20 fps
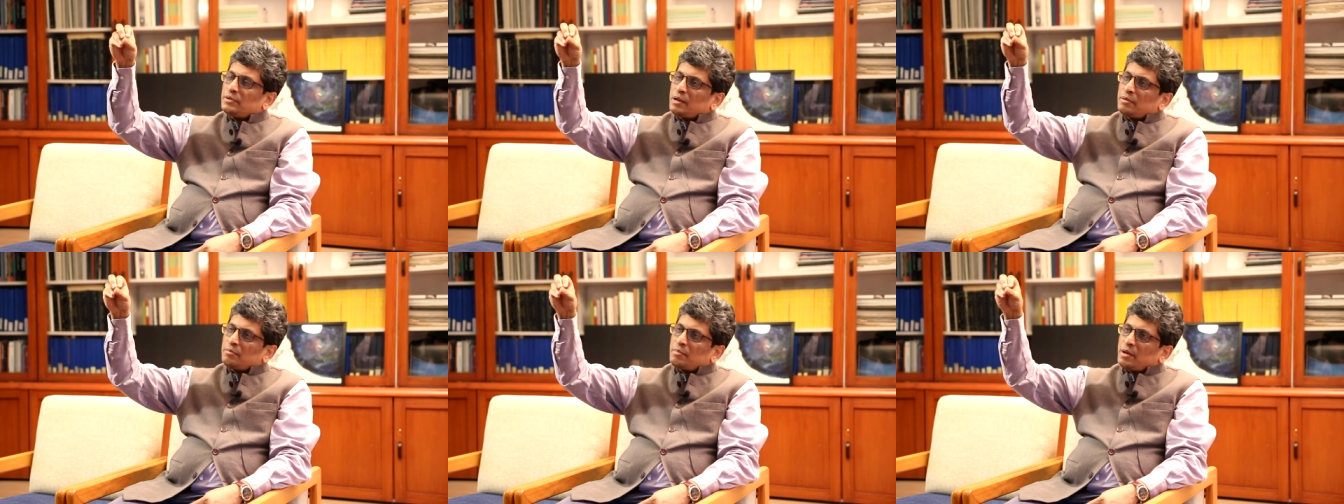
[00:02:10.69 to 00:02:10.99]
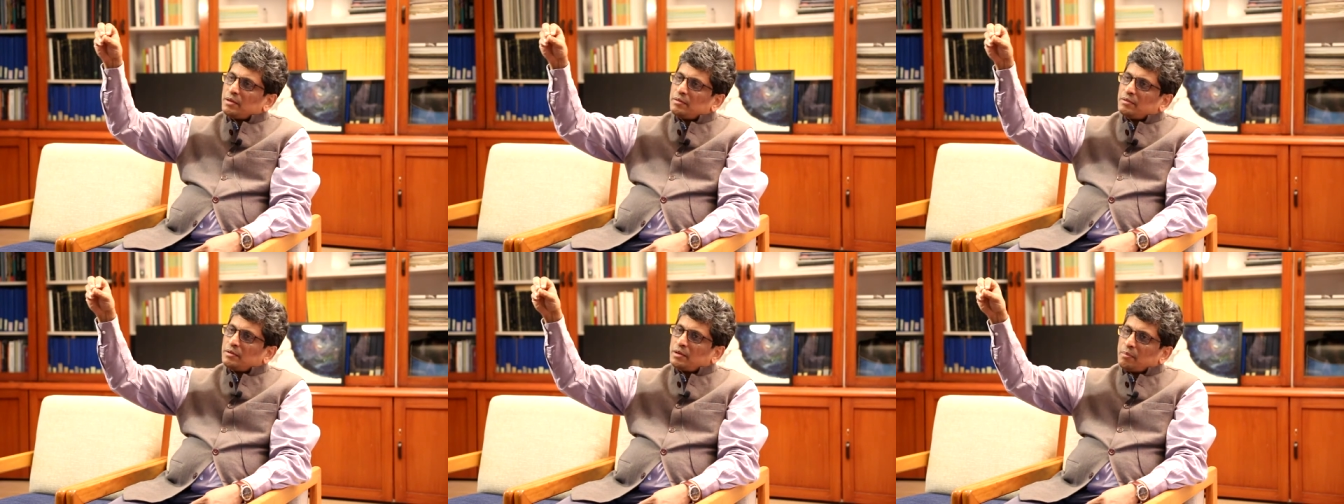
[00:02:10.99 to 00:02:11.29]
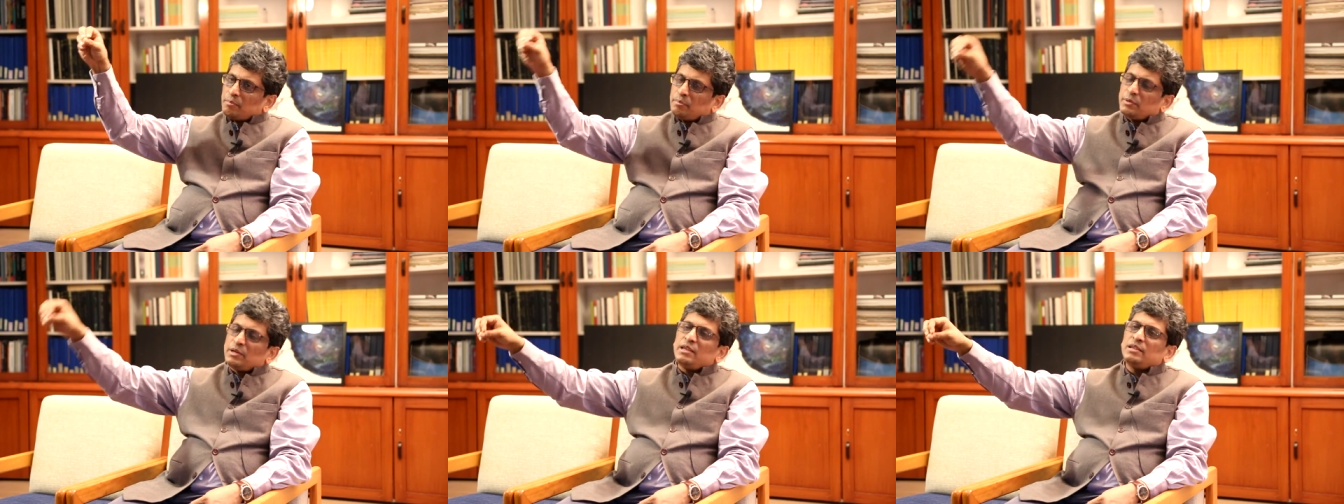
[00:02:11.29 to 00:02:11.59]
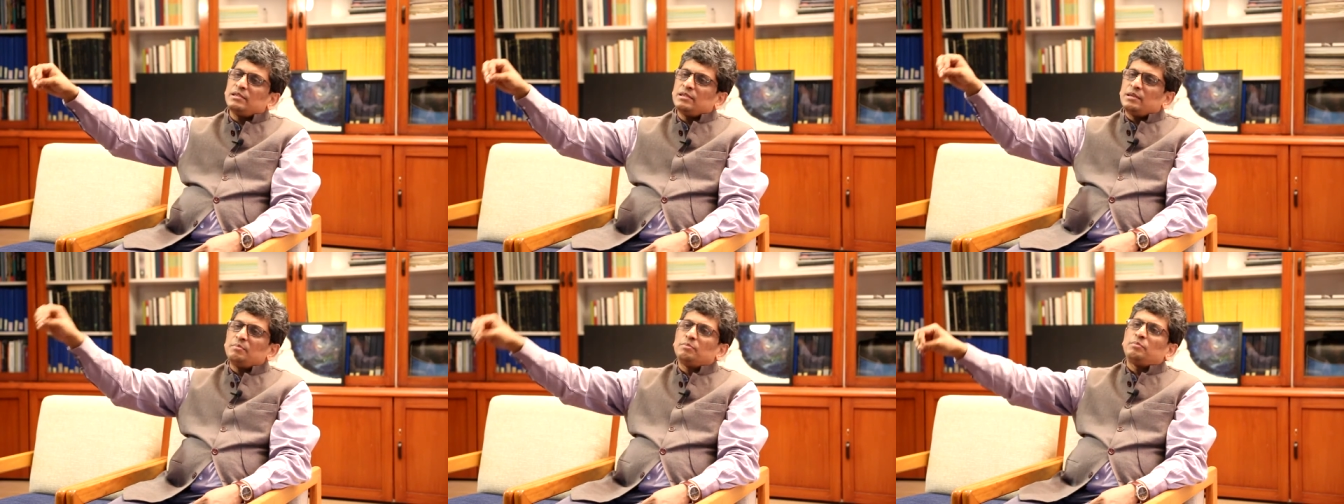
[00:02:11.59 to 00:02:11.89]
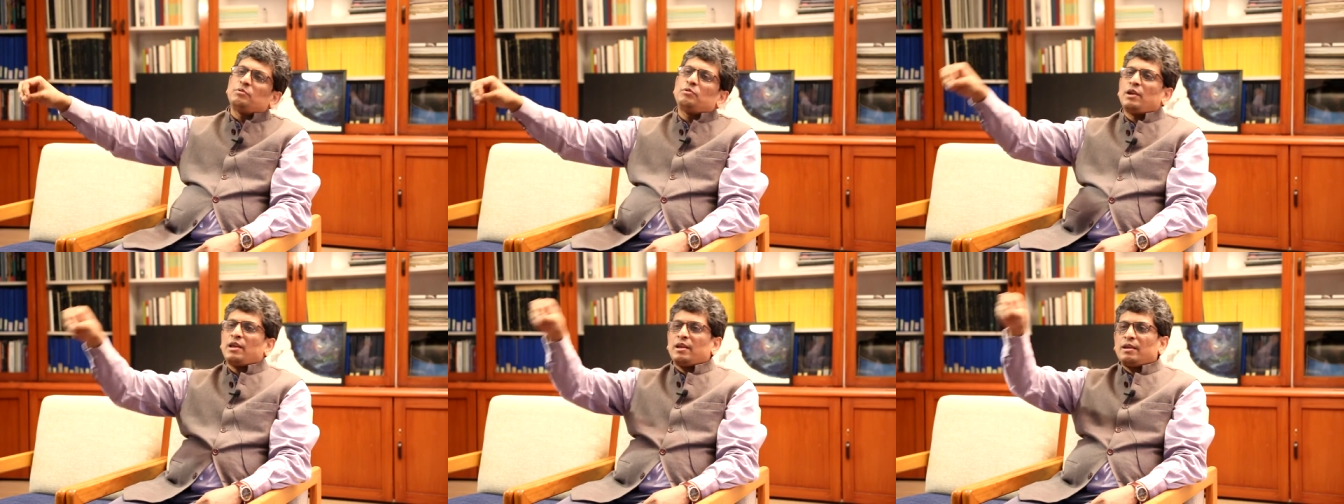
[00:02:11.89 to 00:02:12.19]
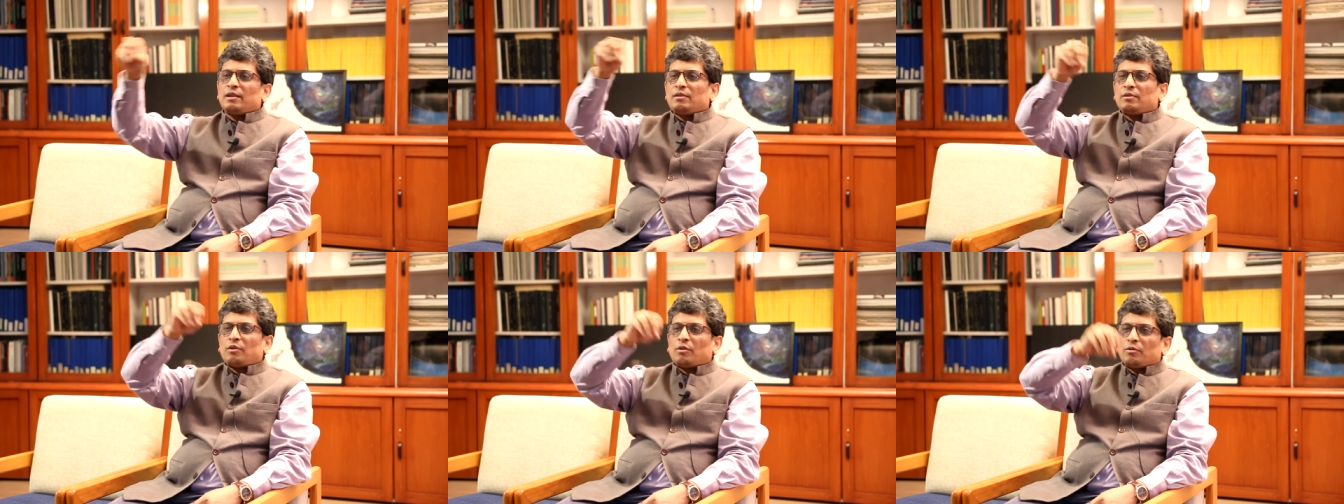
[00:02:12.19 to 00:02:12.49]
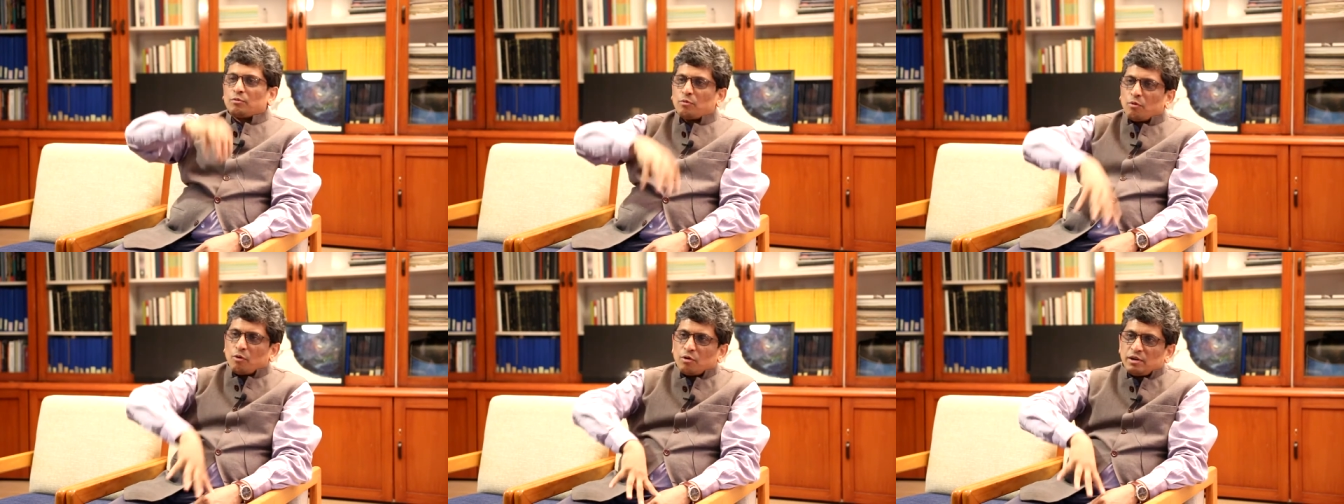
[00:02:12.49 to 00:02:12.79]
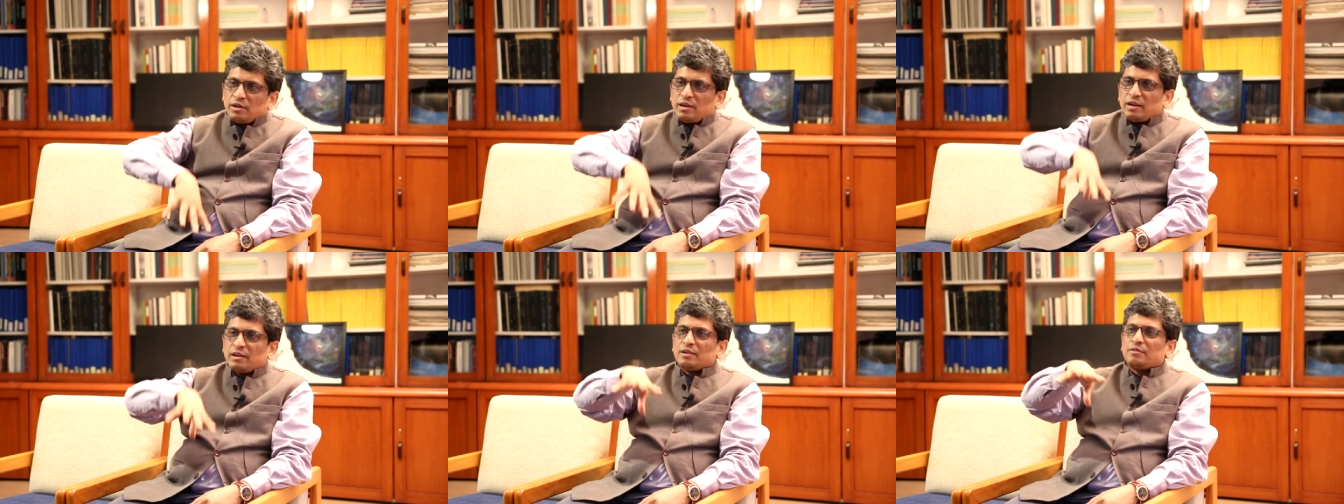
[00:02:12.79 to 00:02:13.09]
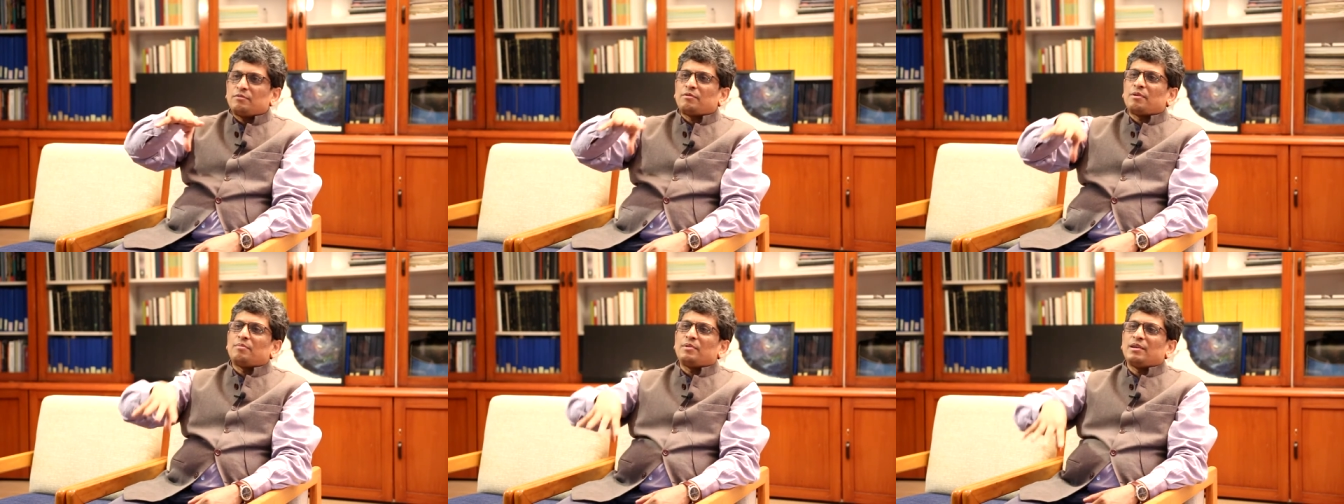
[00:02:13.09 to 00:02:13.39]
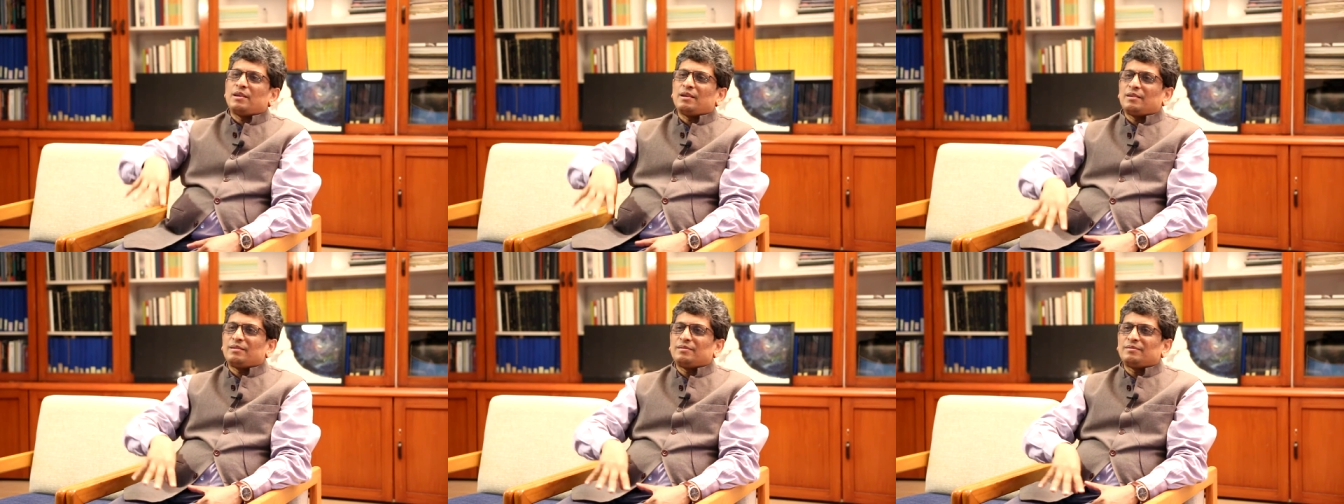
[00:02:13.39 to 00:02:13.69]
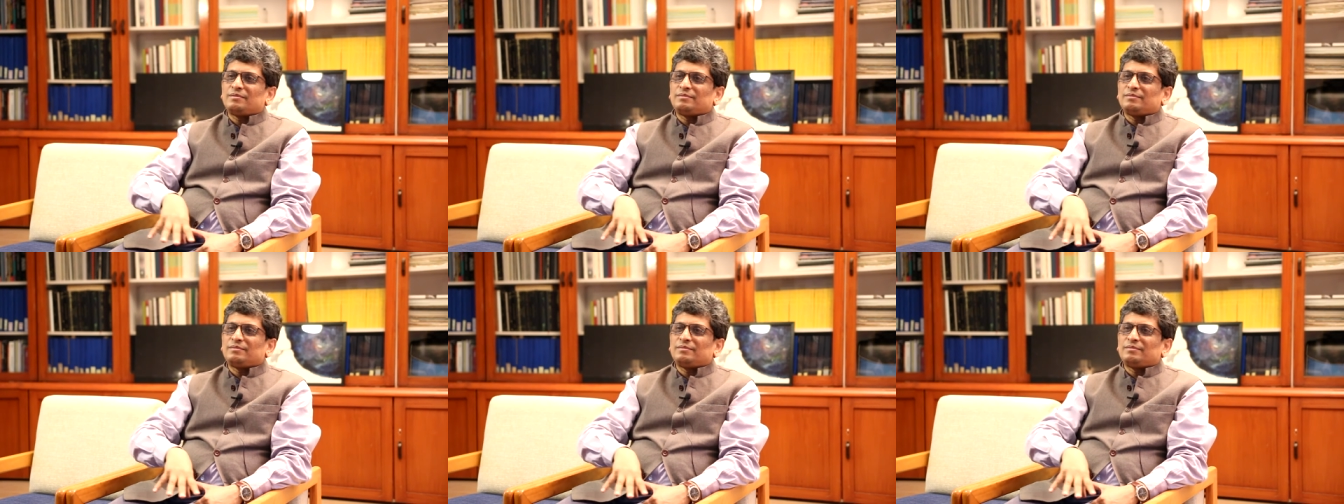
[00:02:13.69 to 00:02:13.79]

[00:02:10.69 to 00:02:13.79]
done by companies in Pune, co coordinated from here.